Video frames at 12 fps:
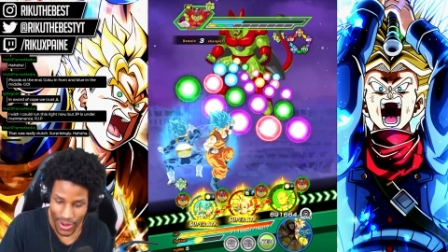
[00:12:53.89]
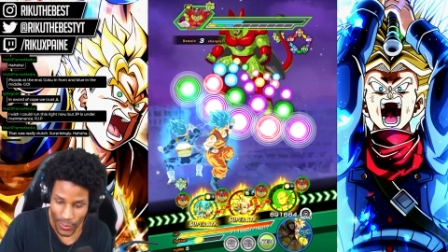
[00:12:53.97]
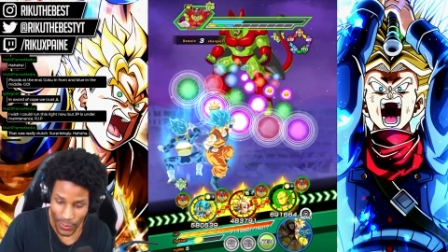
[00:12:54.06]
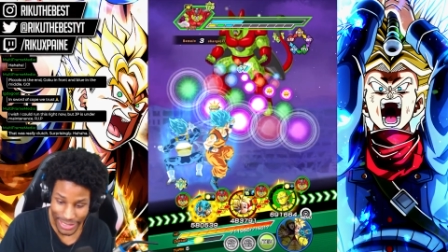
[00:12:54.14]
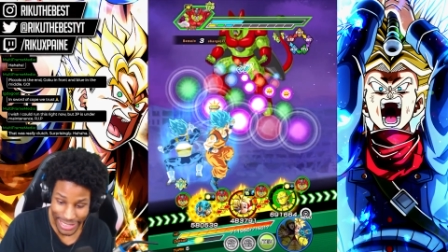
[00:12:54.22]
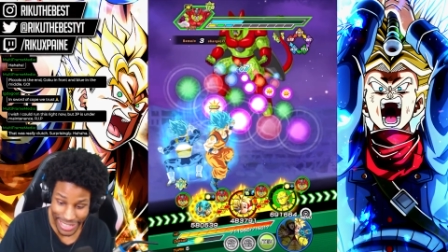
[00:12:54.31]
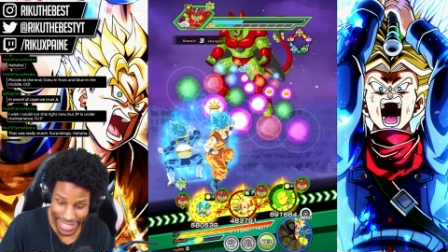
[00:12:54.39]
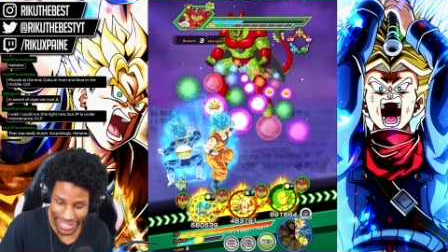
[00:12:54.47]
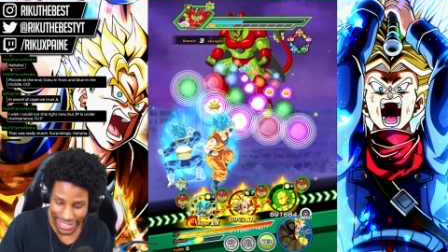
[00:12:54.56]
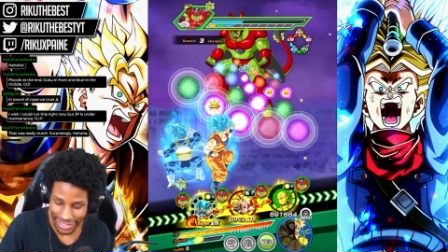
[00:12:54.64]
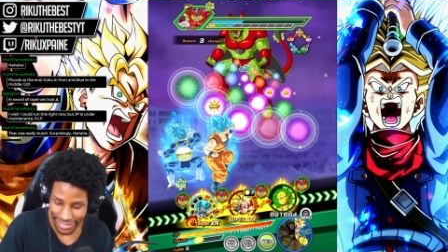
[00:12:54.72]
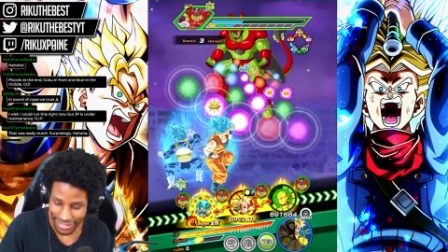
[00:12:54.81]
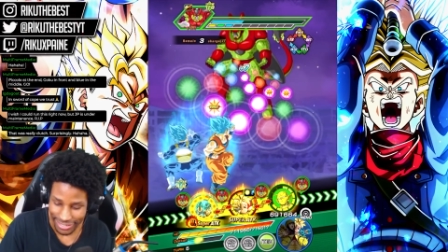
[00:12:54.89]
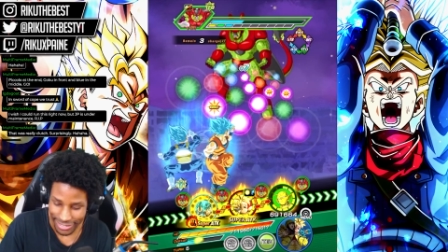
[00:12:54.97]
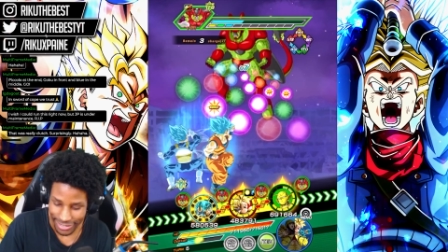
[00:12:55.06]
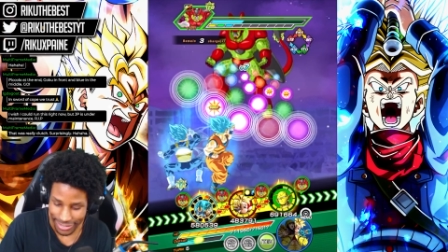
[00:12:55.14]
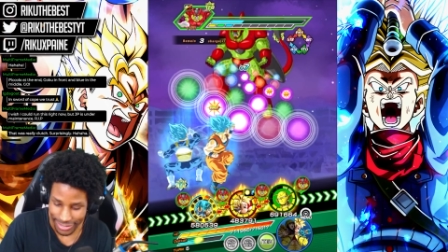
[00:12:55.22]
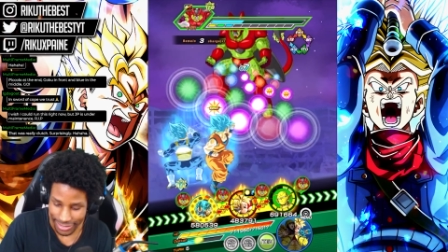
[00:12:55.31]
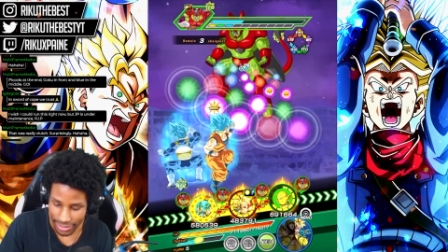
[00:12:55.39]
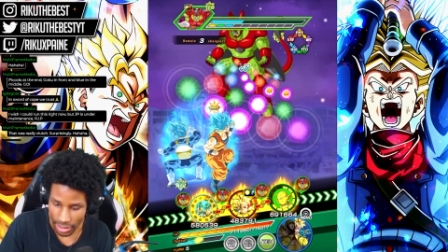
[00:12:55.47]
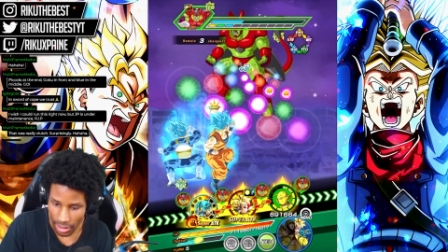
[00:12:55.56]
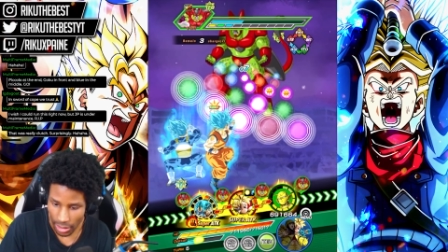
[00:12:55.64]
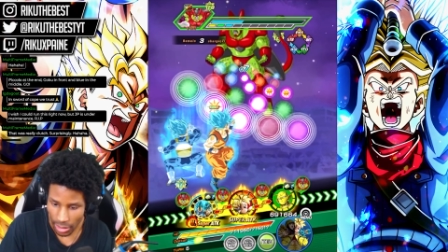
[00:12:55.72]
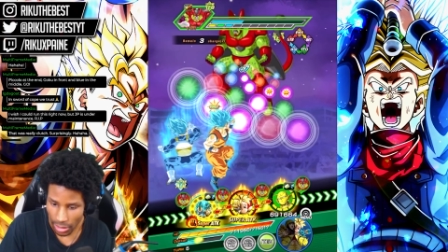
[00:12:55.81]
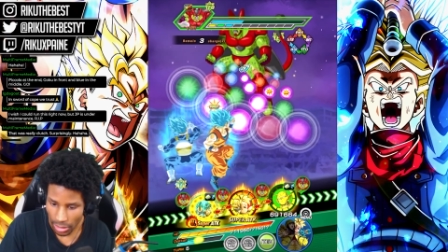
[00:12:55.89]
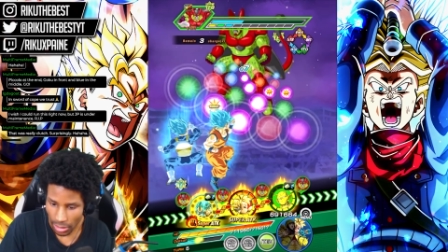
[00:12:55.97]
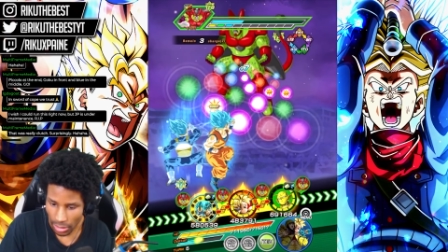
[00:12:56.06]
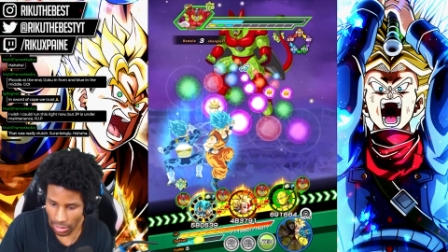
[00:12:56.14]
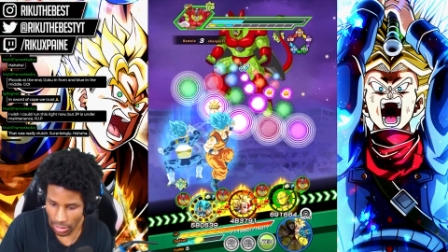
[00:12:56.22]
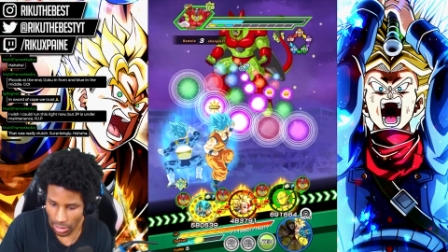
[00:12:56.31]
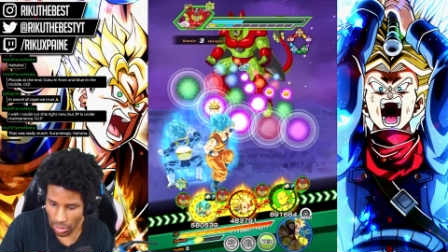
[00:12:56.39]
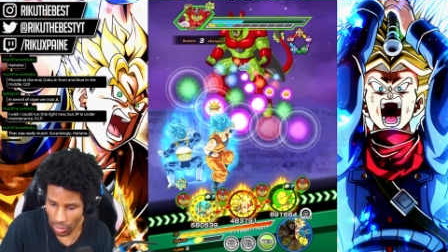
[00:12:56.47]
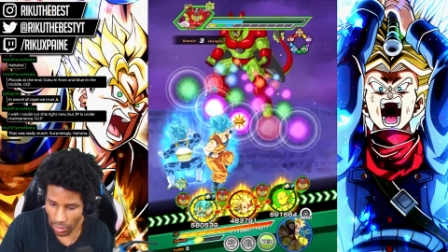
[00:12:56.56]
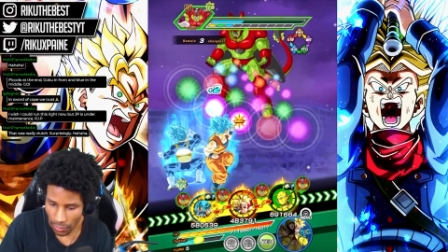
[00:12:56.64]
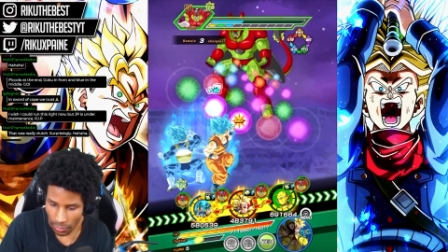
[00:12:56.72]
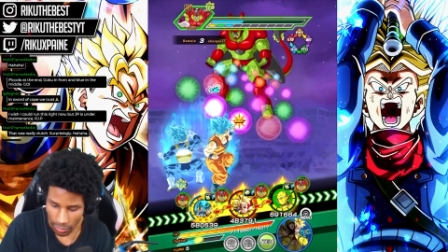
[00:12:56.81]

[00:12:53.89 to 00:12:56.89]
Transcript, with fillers: which is good. Uh, hold on.